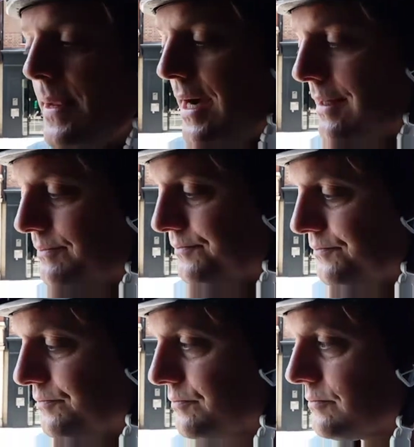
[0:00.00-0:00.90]
Um,
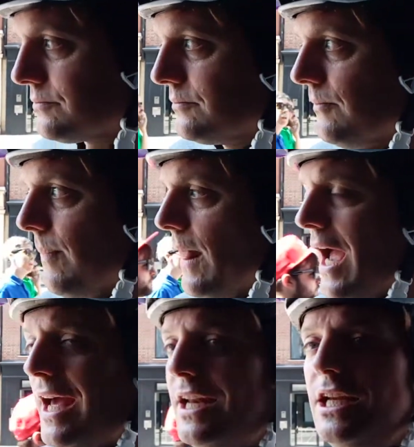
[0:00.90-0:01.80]

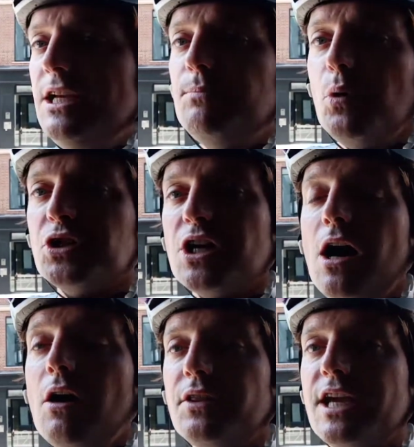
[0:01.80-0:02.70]
and he bought a
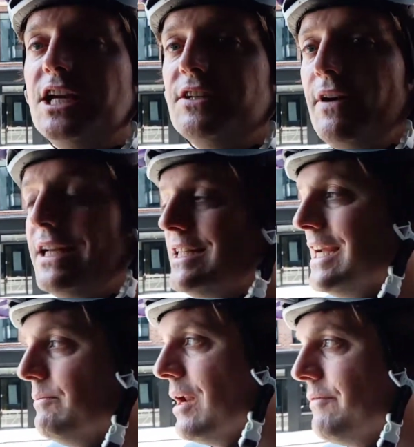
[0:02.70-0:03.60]
car at the age of
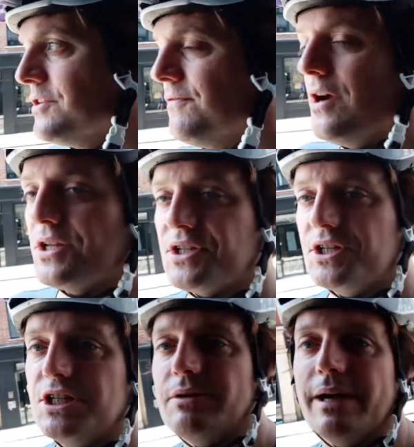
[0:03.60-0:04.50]
18, went over to France to
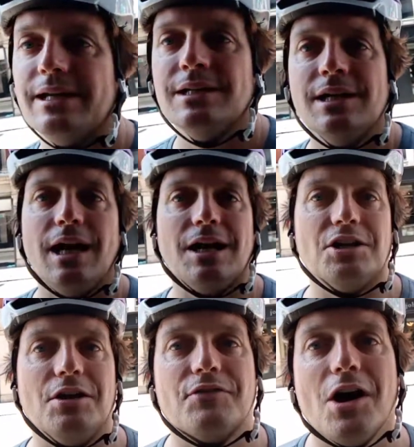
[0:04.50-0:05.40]
do it. I
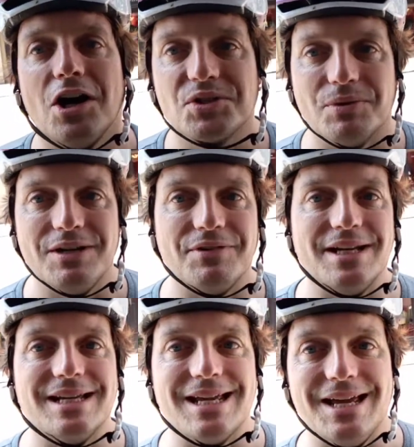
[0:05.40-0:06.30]
don't know if cars were even
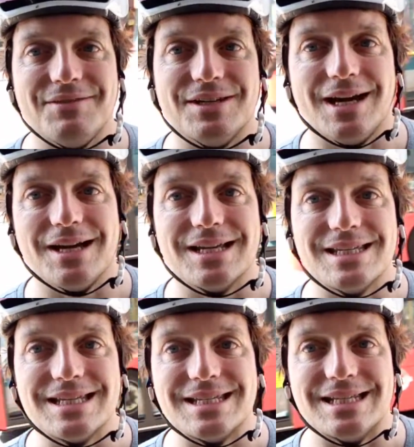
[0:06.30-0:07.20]
even uh,
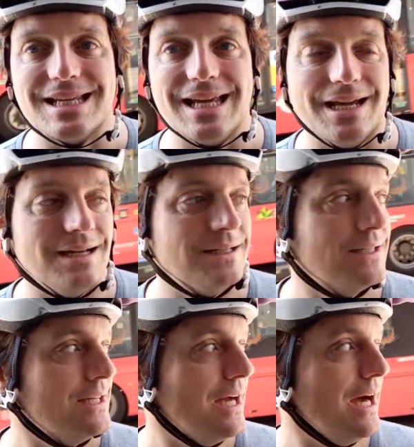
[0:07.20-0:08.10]
existed here.
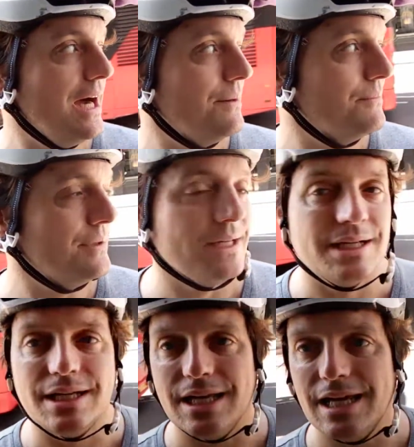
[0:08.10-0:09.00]

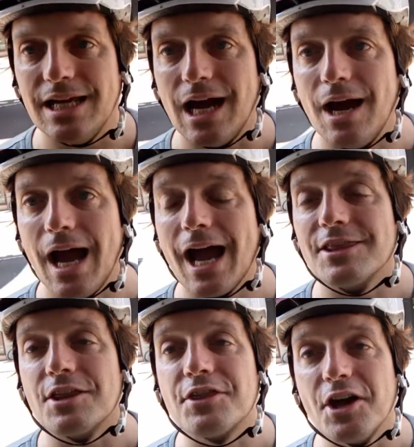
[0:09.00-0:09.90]
Um, he uh, had
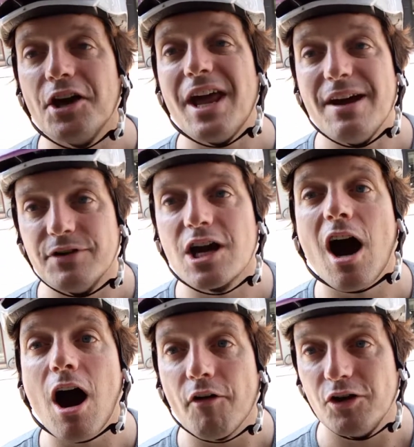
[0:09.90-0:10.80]
the third ever
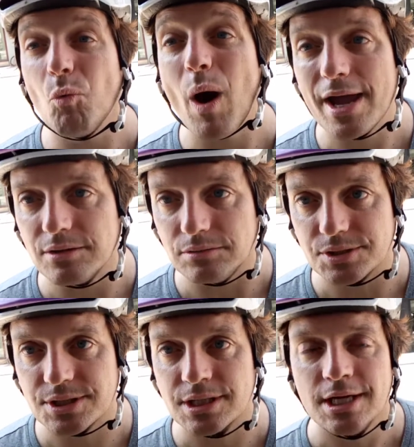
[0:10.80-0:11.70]
car in
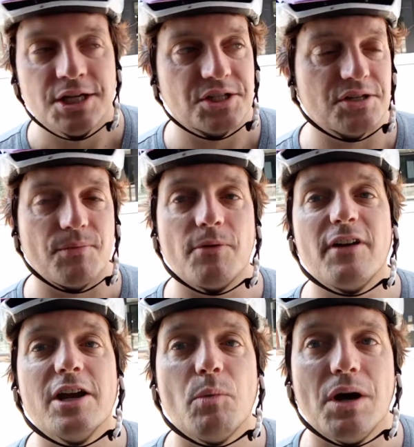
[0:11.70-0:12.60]
Wales. So he's from a
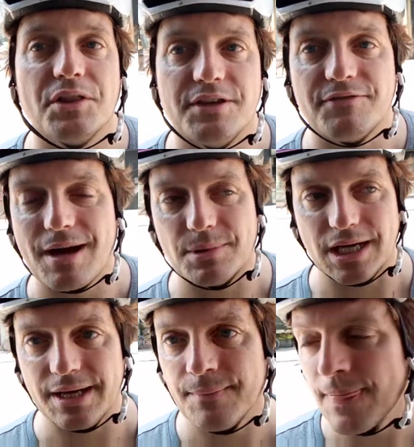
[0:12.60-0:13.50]
very wealthy family.